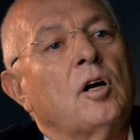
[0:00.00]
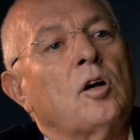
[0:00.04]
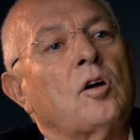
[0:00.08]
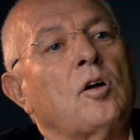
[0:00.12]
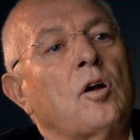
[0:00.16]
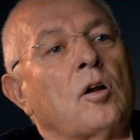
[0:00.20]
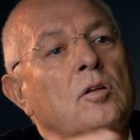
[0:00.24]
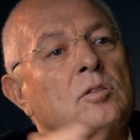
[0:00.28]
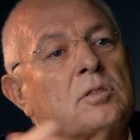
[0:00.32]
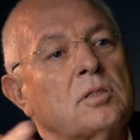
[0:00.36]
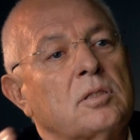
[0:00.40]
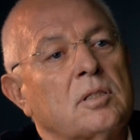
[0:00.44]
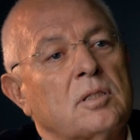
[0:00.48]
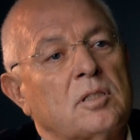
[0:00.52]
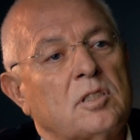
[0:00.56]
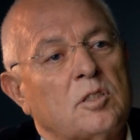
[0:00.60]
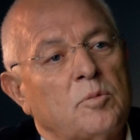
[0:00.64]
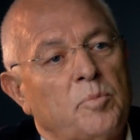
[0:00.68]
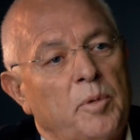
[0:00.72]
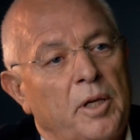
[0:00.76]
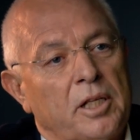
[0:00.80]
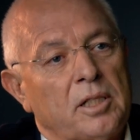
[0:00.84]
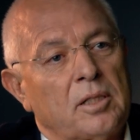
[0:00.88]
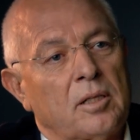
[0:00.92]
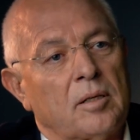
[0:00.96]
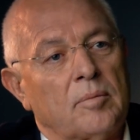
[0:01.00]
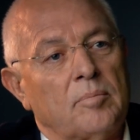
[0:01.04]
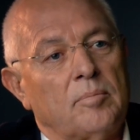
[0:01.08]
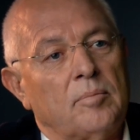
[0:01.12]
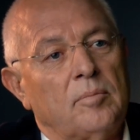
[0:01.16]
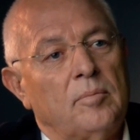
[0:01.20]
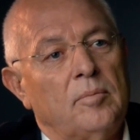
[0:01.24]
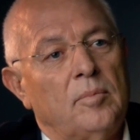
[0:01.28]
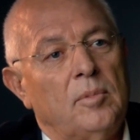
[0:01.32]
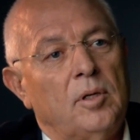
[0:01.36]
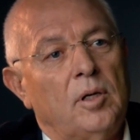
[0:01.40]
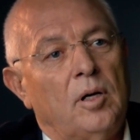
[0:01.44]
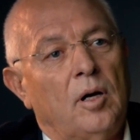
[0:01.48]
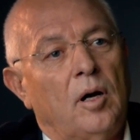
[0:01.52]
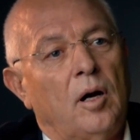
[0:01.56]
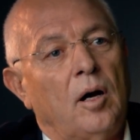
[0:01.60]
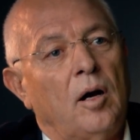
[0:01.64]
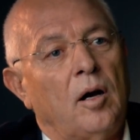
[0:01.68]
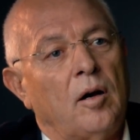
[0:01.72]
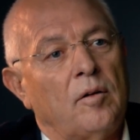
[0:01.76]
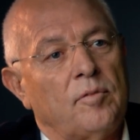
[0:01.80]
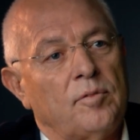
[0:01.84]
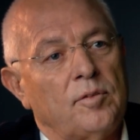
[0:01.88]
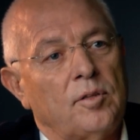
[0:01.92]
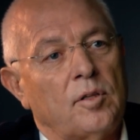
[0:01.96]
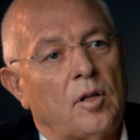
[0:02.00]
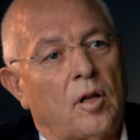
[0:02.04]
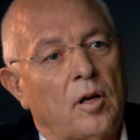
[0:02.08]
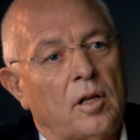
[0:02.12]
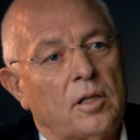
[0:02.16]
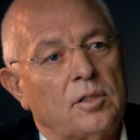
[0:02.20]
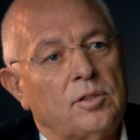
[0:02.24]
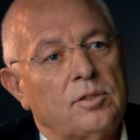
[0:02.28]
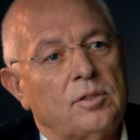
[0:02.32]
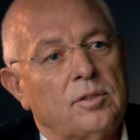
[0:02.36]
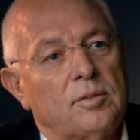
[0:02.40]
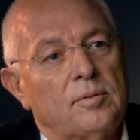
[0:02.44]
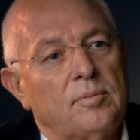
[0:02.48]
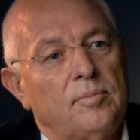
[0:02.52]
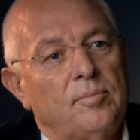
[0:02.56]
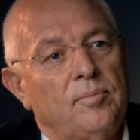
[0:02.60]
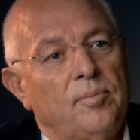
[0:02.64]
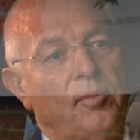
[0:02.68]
across the spectrum of knowledge